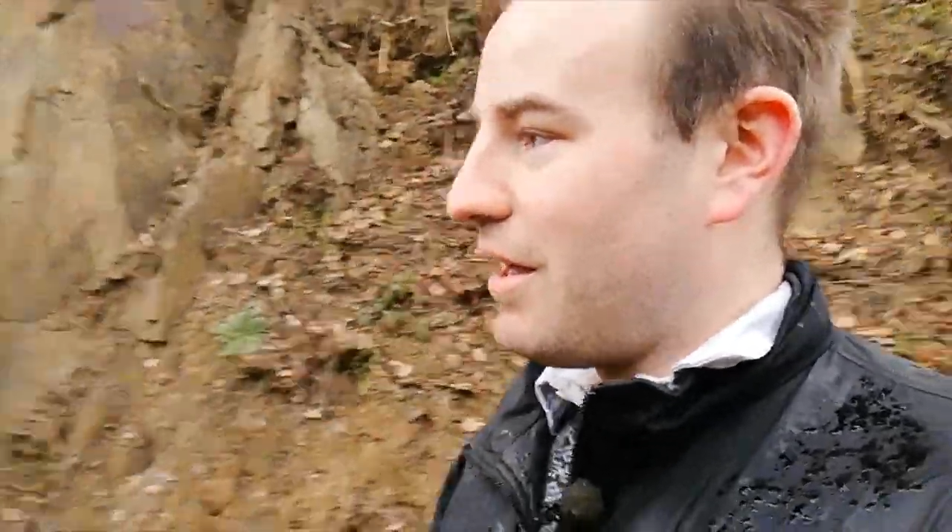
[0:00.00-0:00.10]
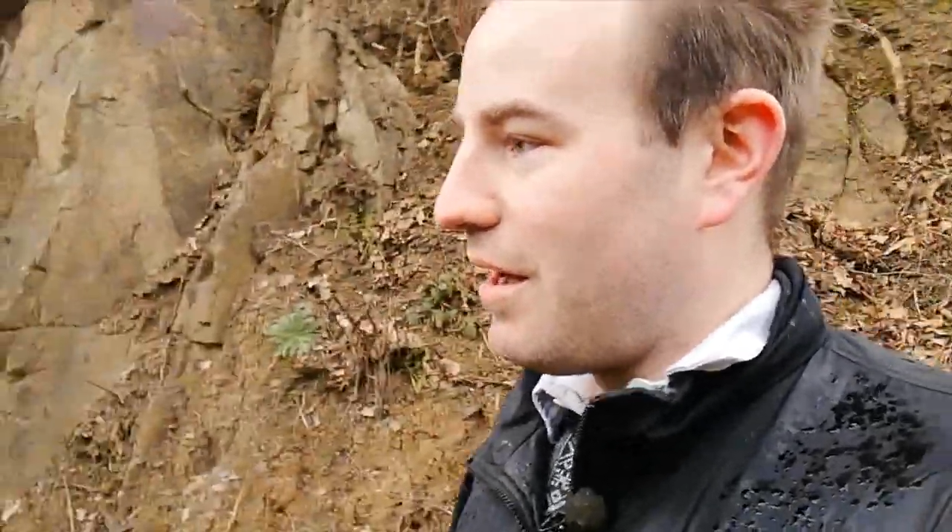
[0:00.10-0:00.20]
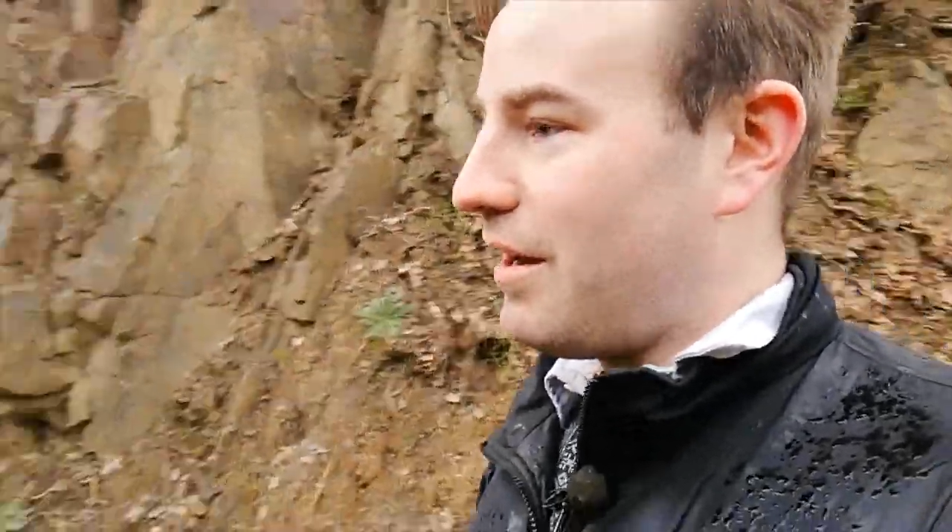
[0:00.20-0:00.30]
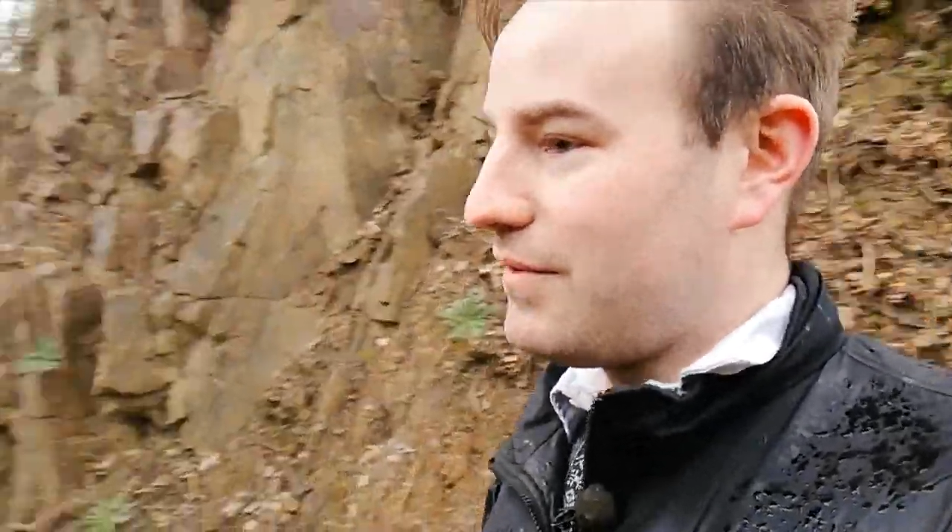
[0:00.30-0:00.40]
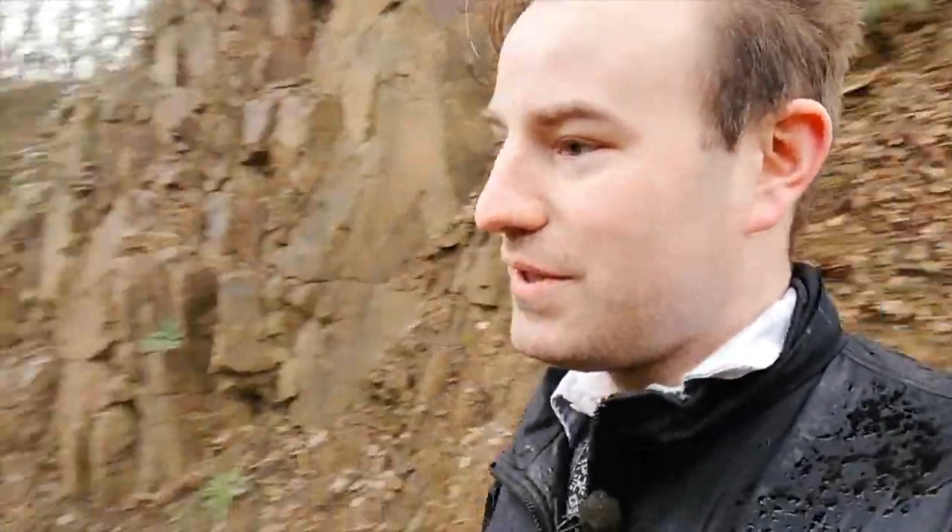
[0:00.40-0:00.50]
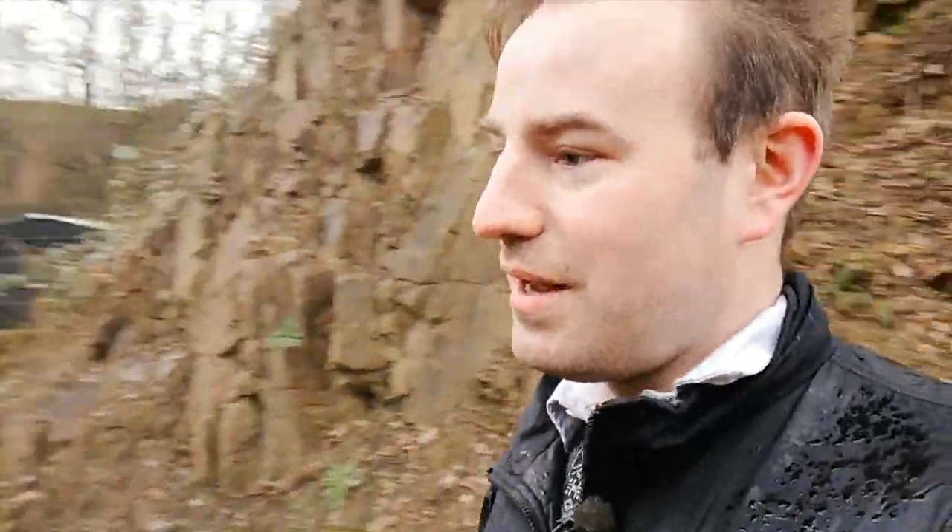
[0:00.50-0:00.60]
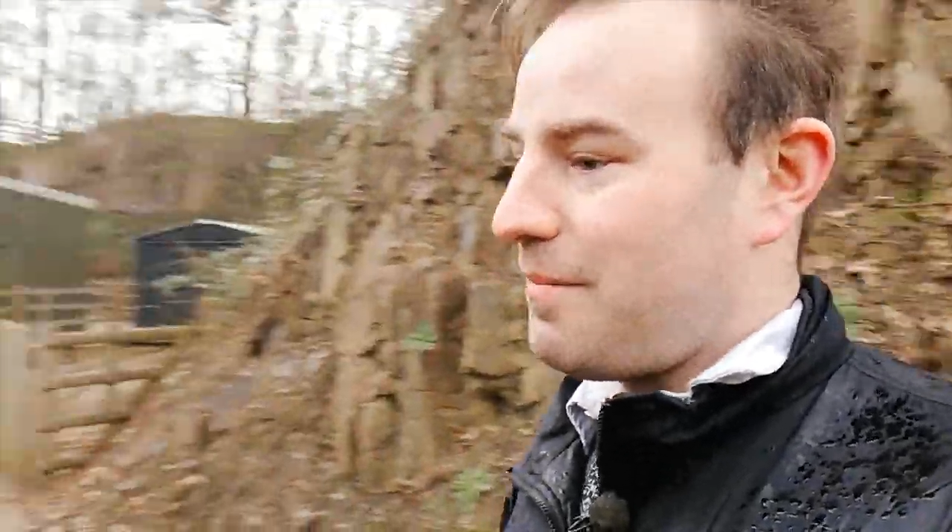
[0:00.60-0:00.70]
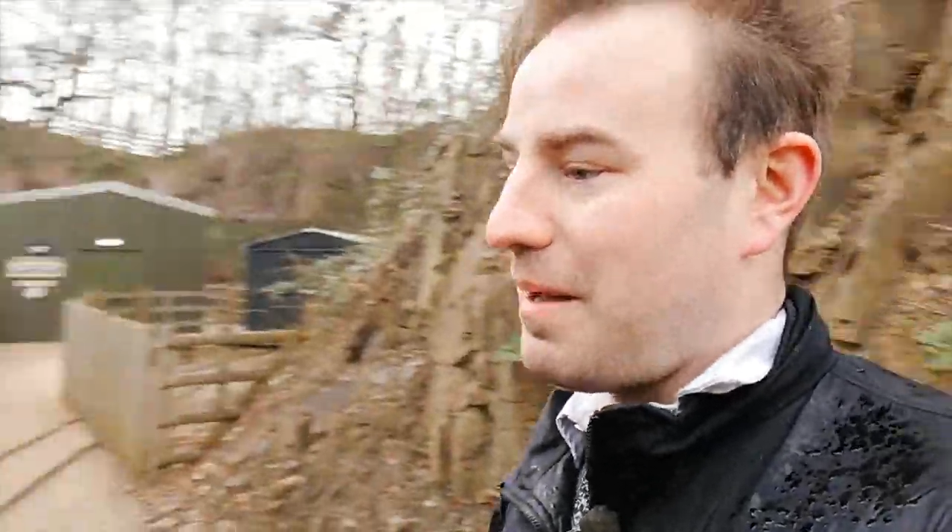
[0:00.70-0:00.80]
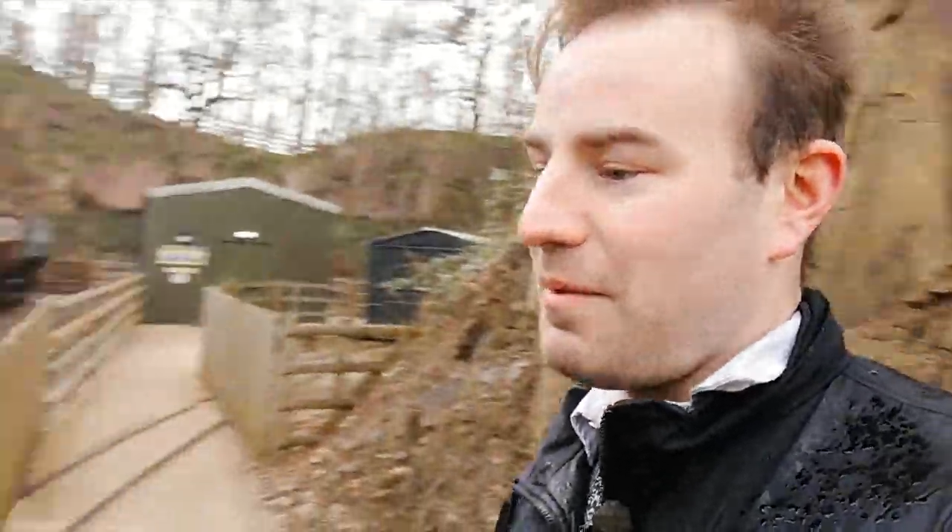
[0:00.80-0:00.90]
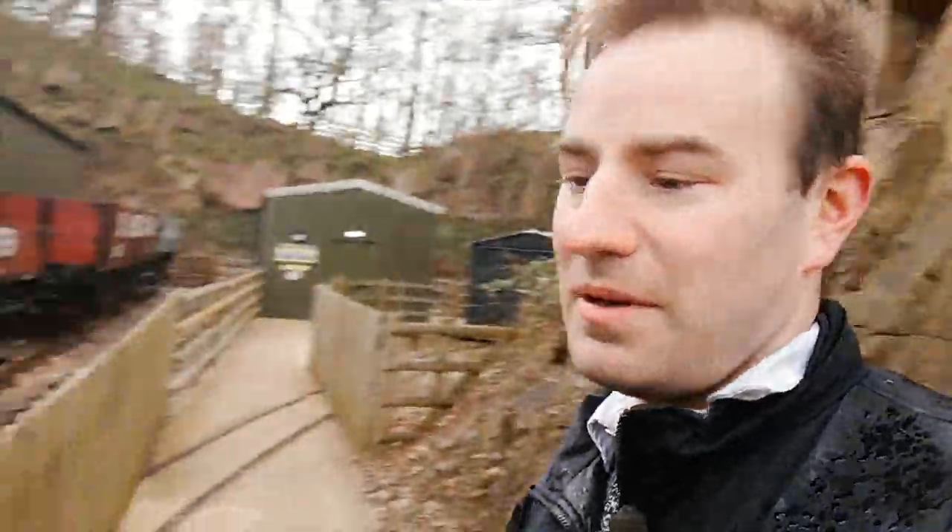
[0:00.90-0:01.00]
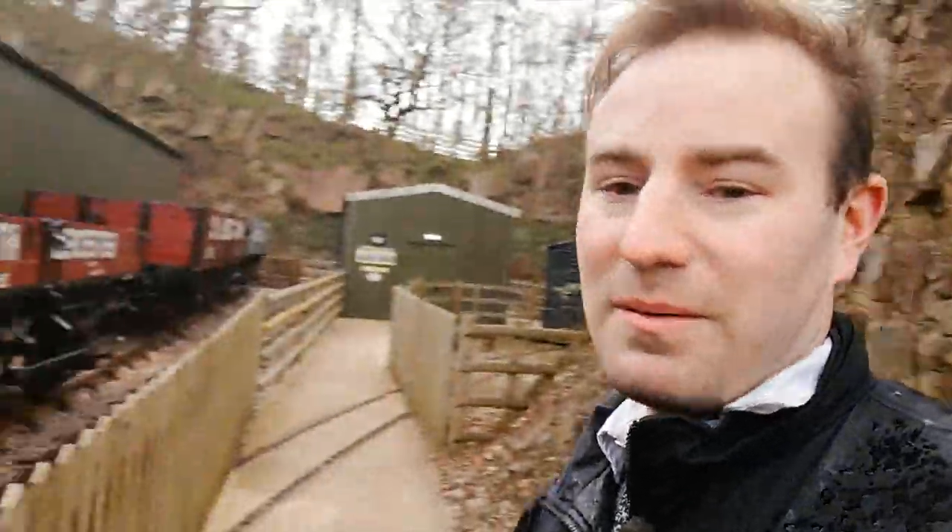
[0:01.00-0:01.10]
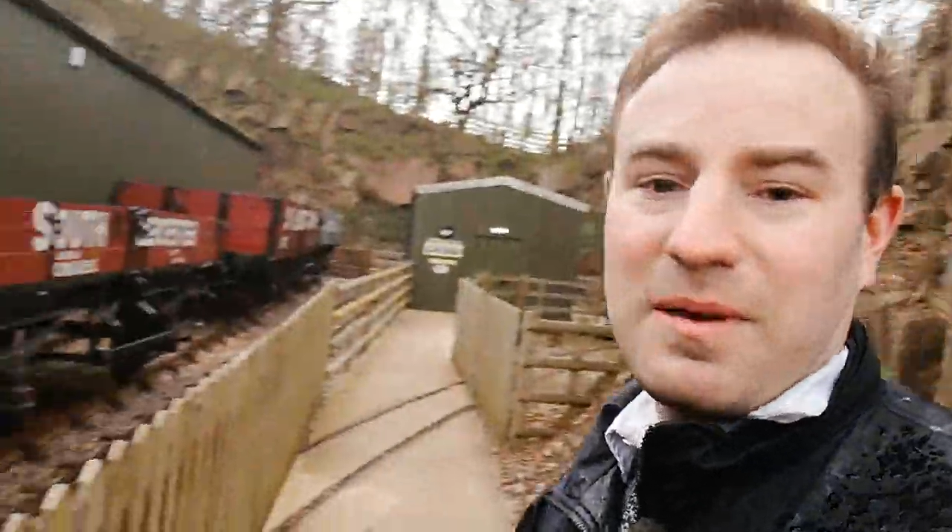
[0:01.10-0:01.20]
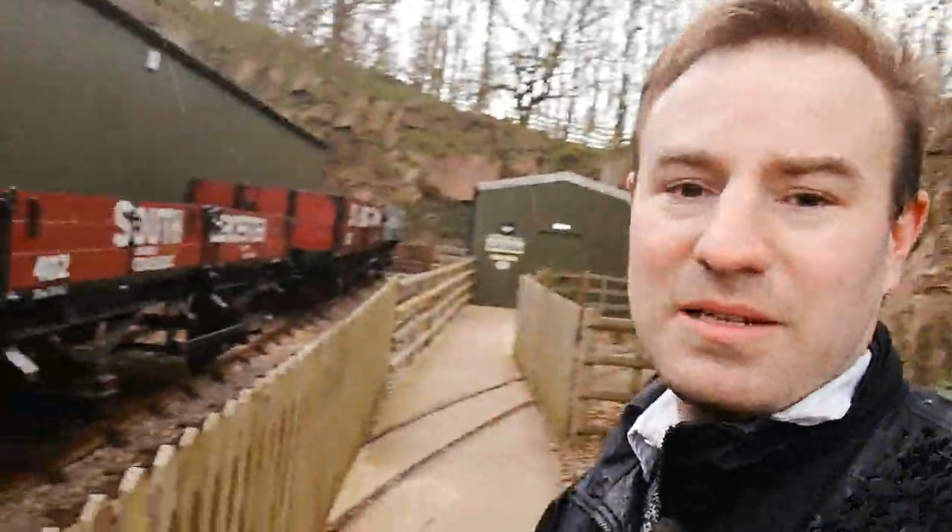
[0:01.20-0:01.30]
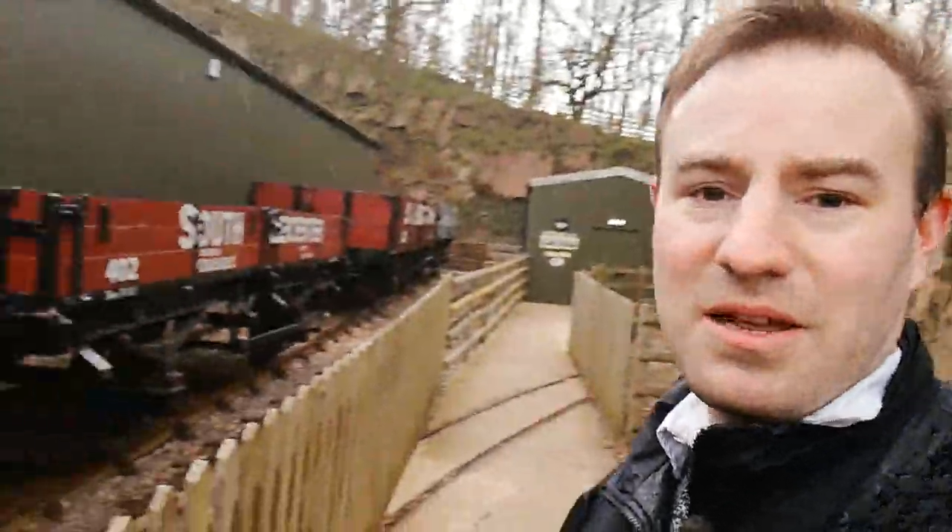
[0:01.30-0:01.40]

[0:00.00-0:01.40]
I'll have to come back one day when it's,